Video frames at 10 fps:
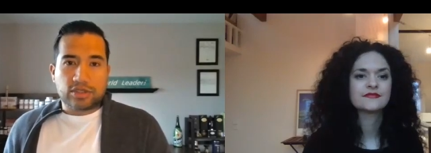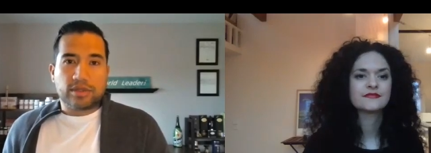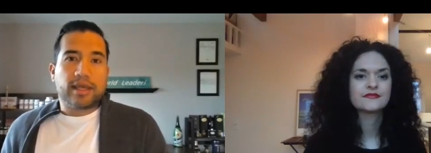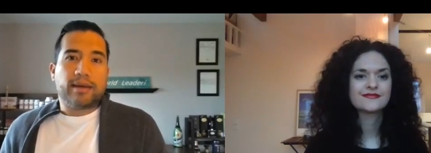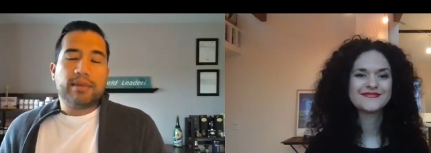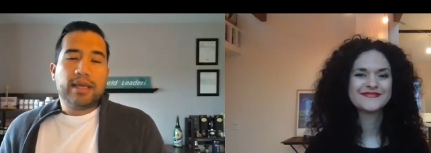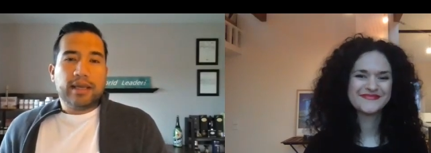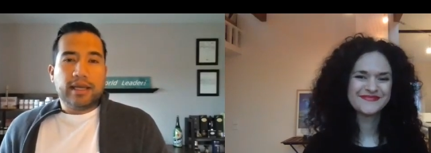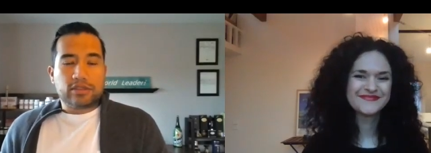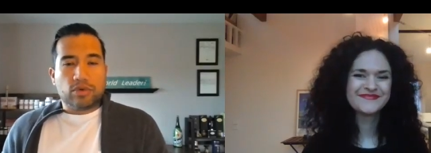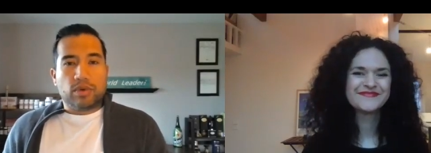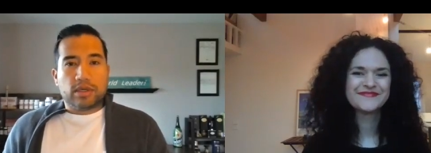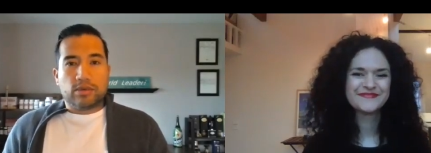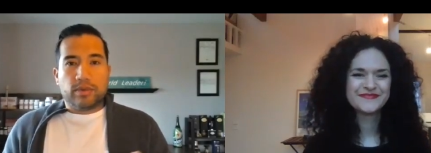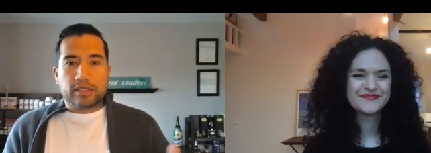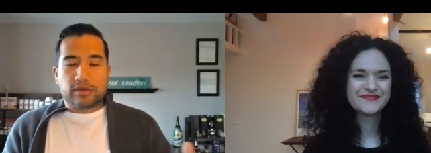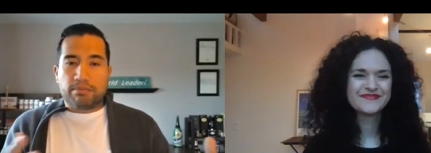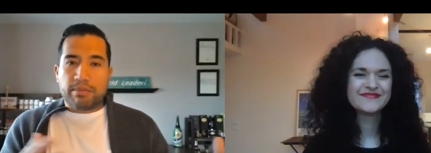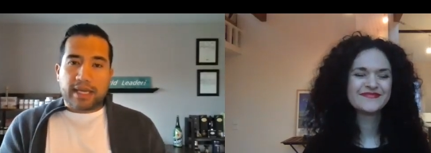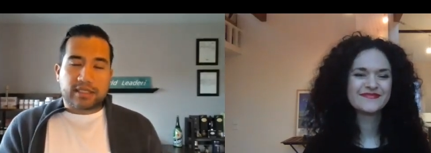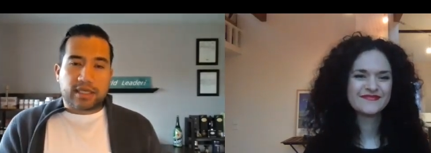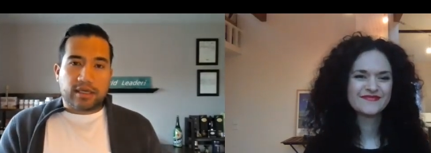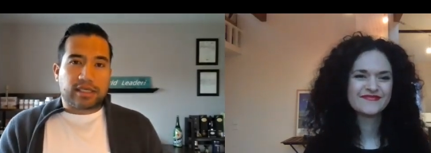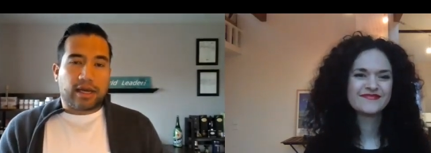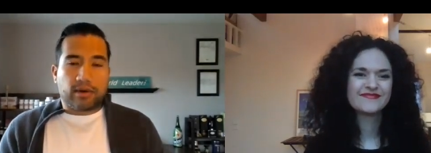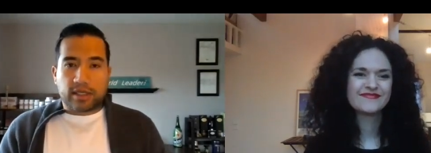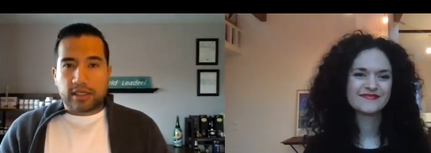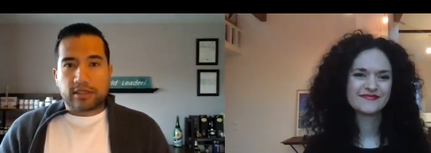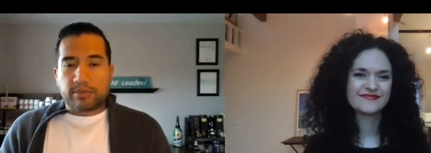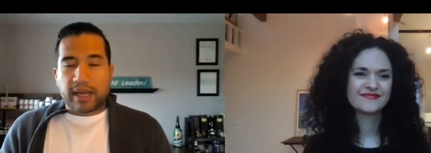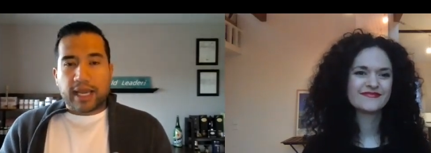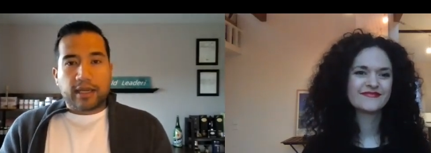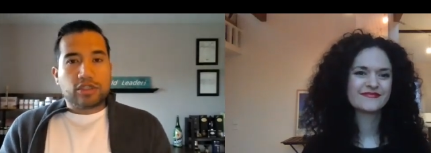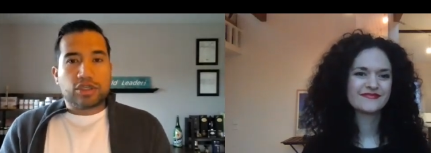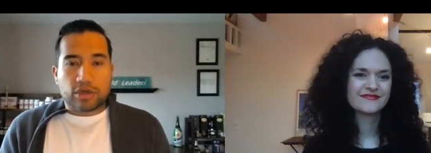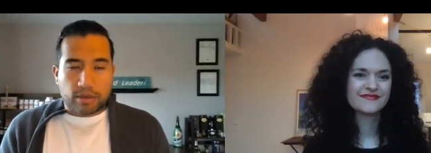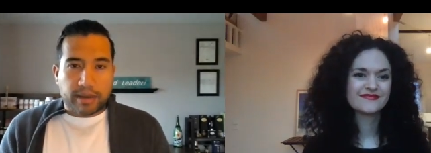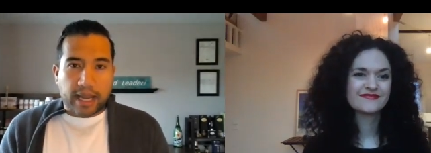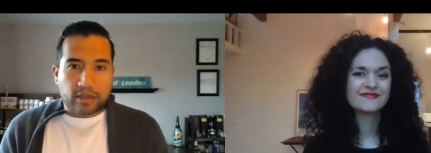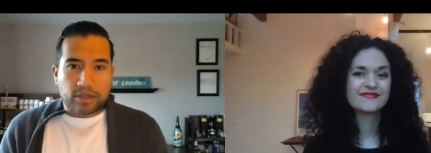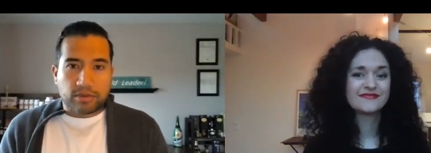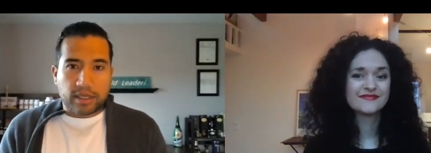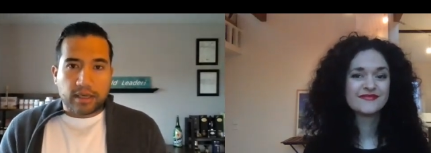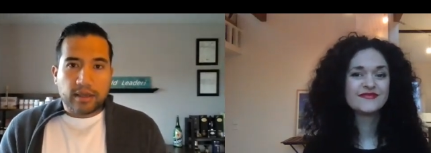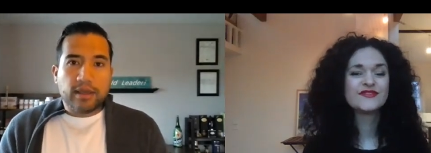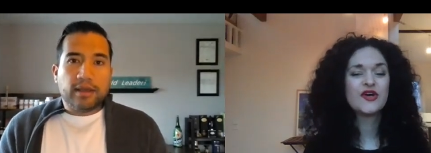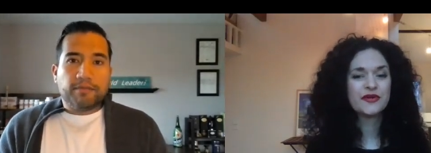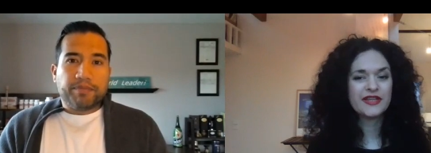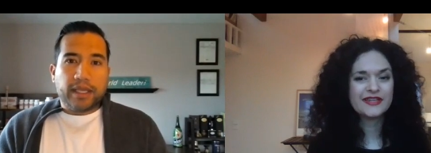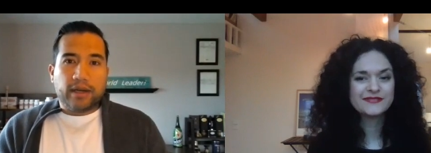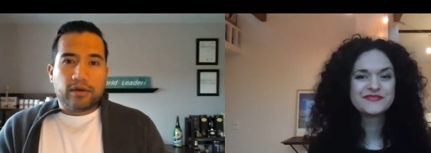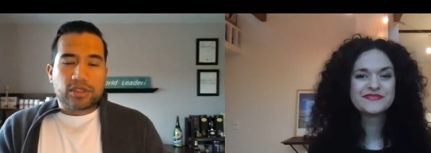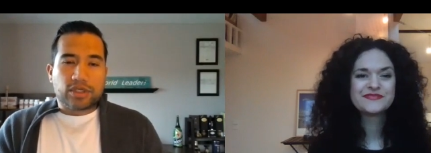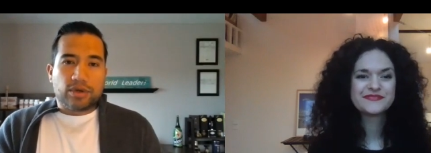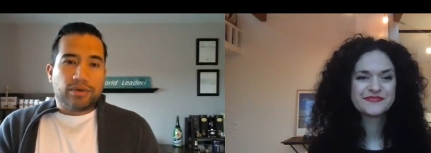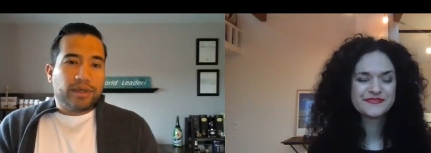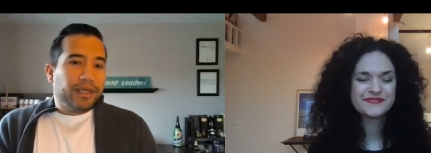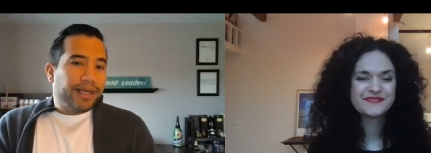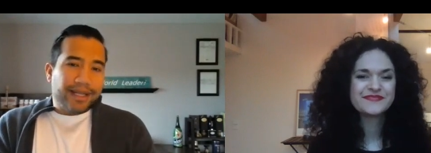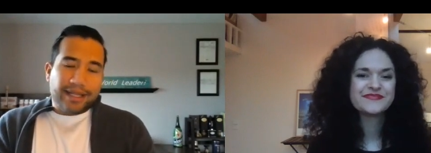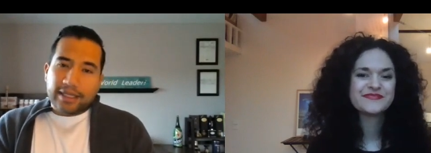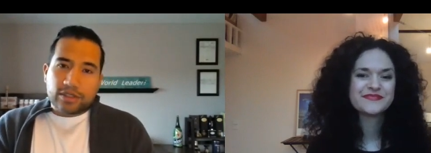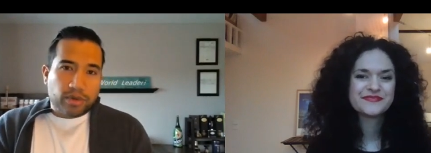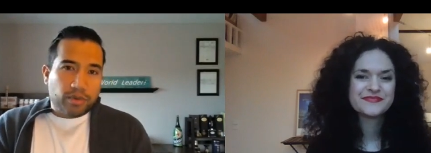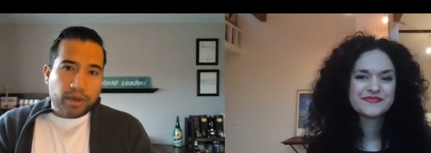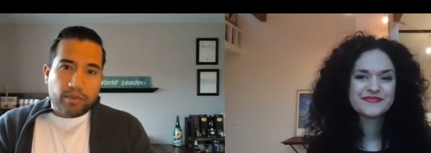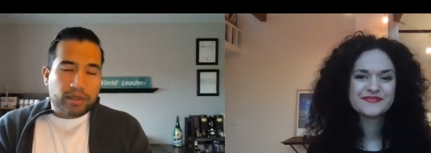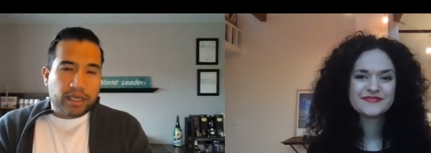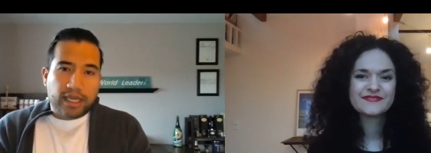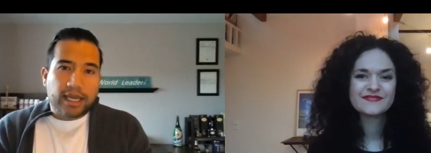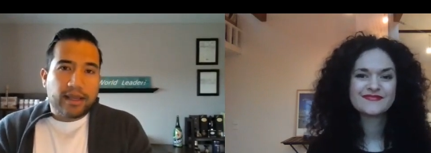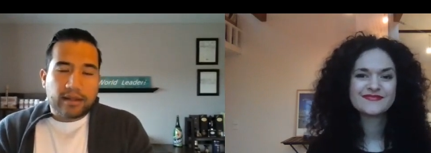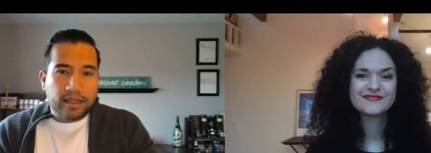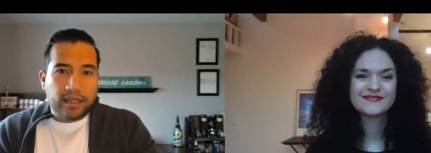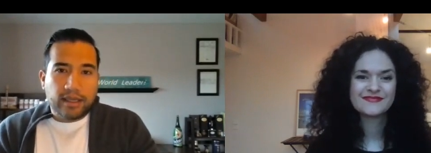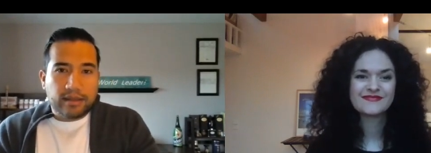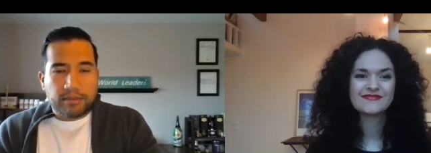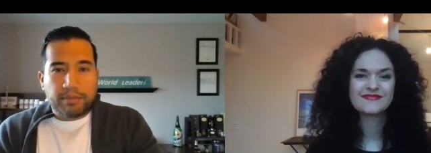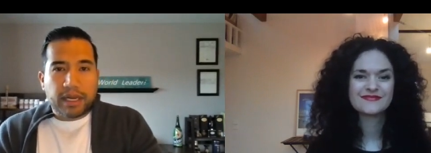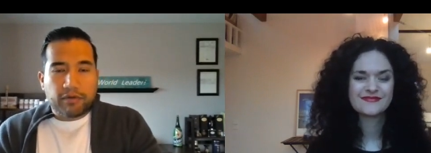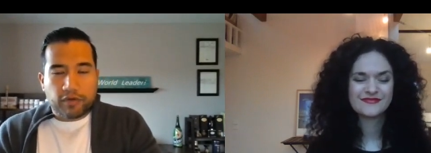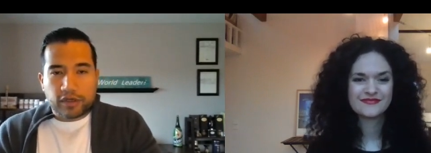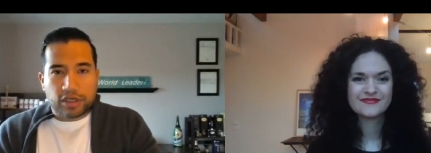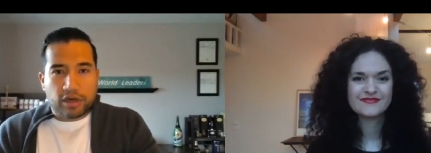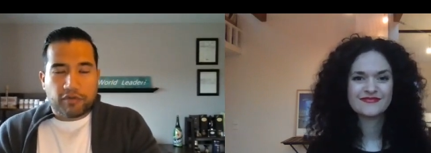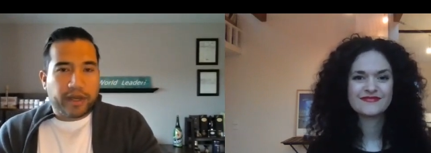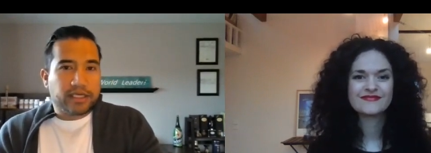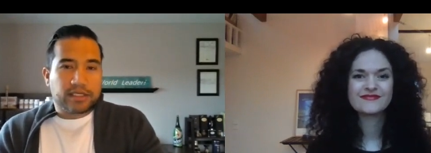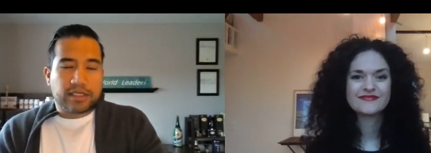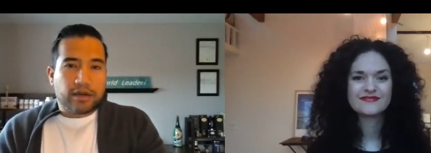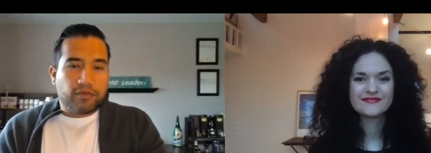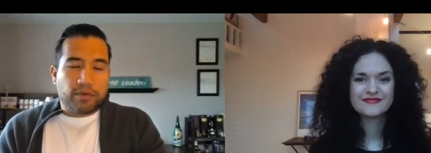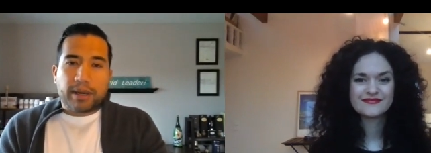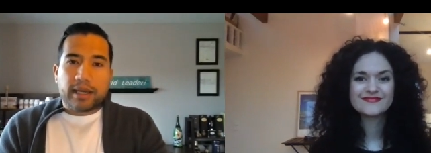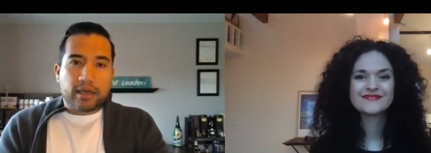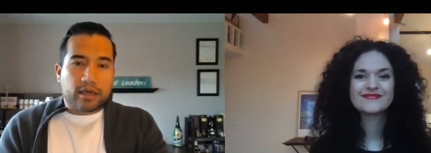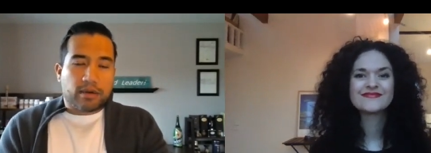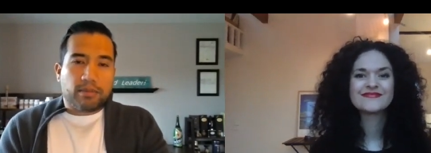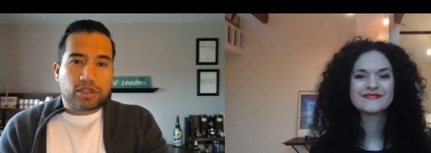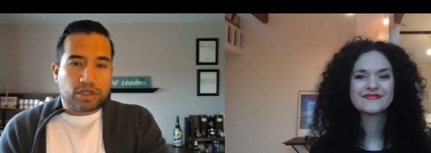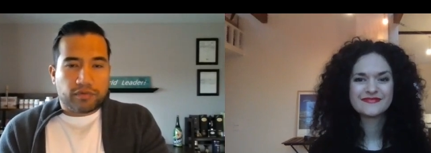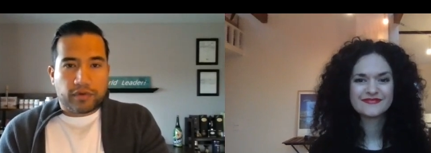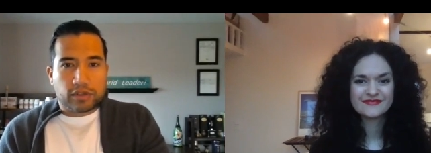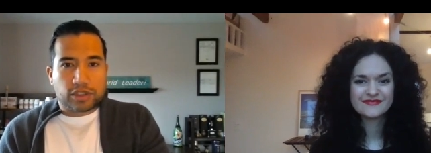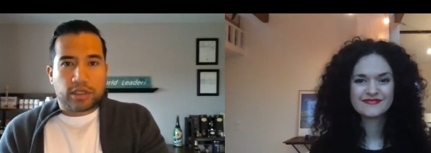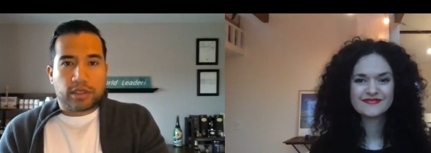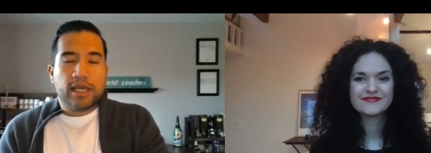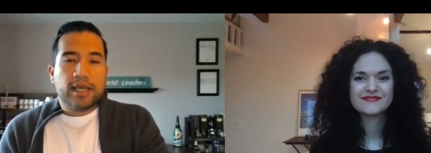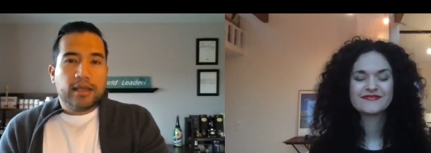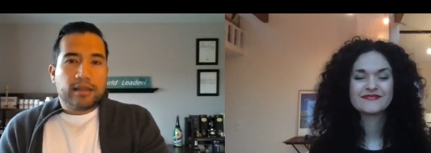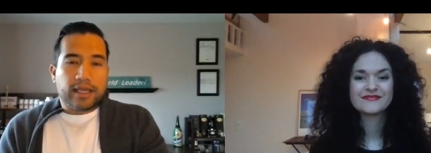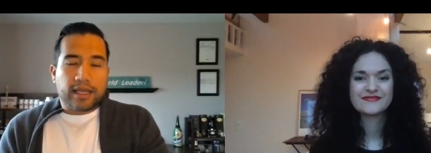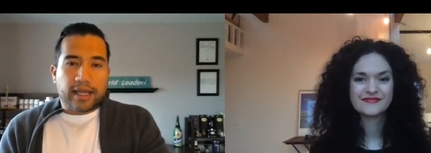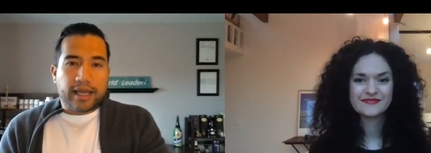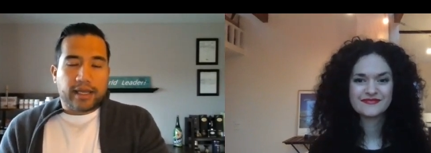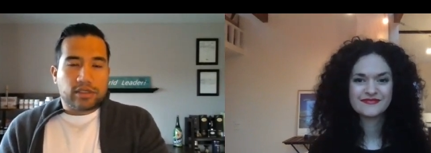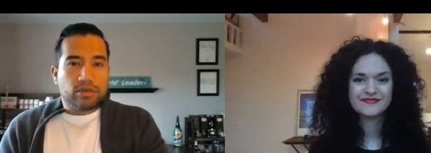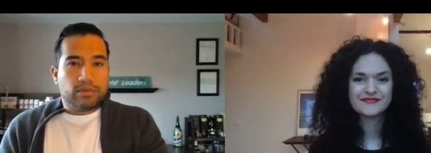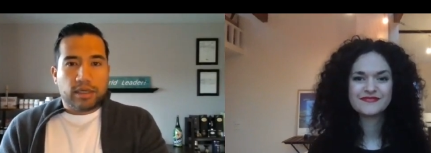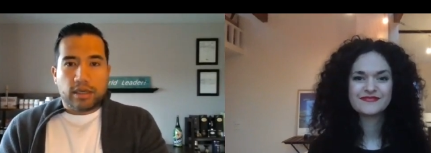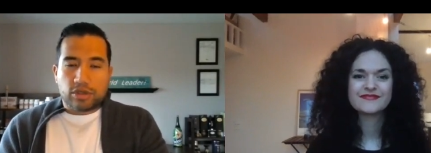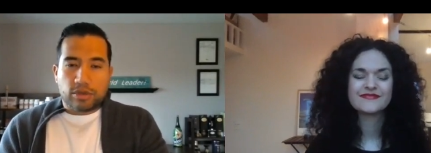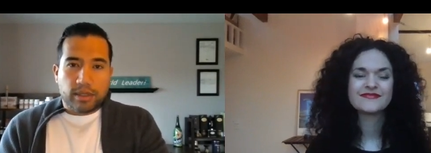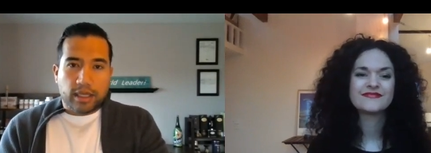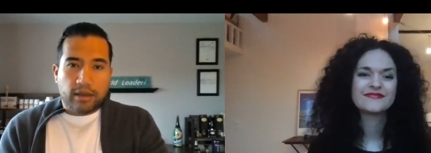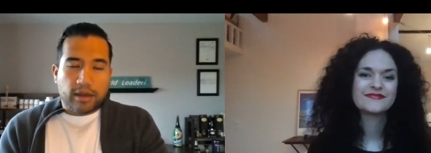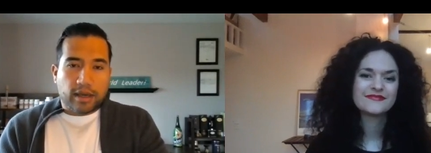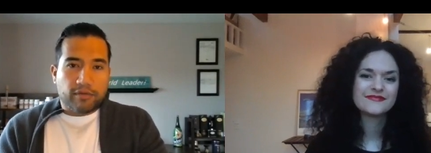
Speaker 1: to them. And so one of the ways of masking sour taste is by adding sugar back to it. Totally. You know, so, and, and that's where we will negate the the beneficial effects is that if you're buying the commercial version that has too many too many uh,